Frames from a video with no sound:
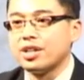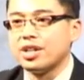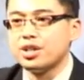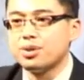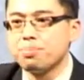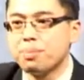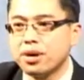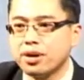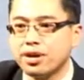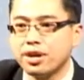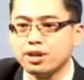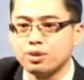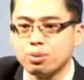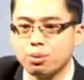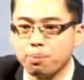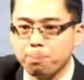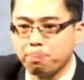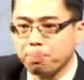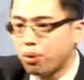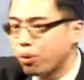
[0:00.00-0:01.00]
These monkeys
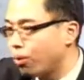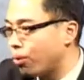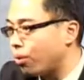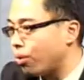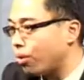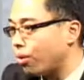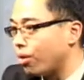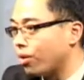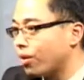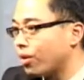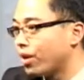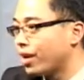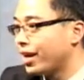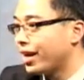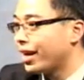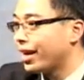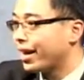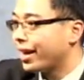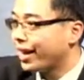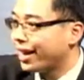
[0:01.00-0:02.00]
would pull
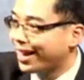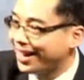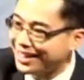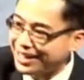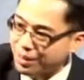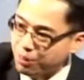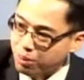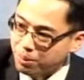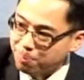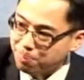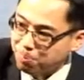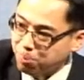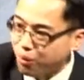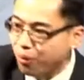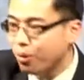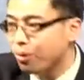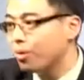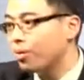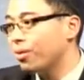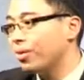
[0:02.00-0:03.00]
and they would
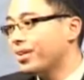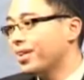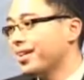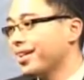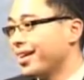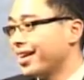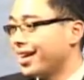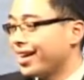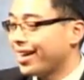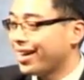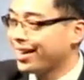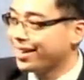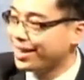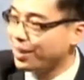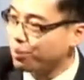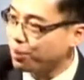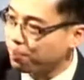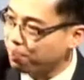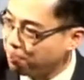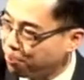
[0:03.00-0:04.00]
pull and
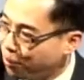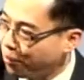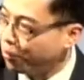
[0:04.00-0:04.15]
they would